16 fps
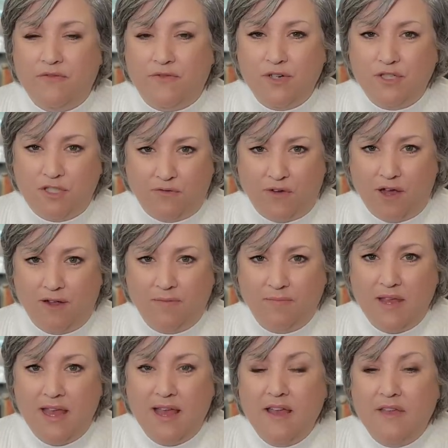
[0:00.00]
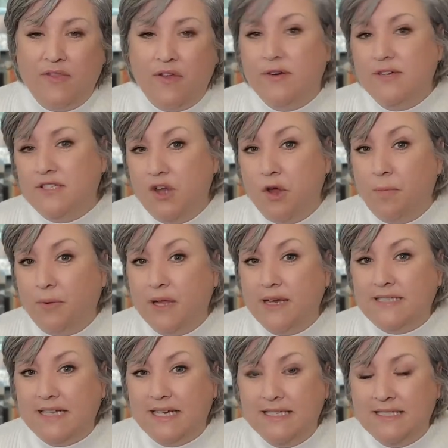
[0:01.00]
First of all, there is no
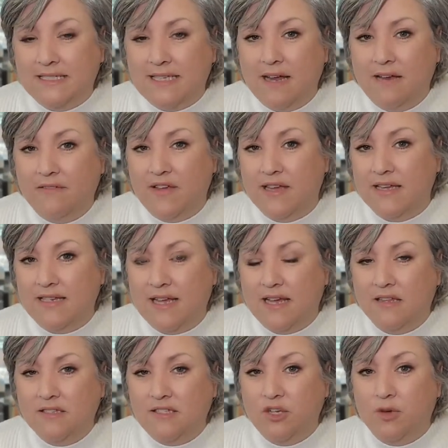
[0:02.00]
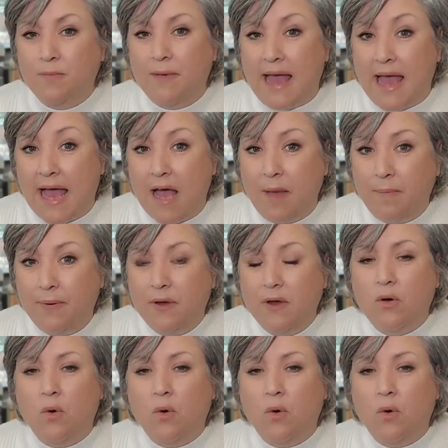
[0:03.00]
place inside of the IntelliZoom app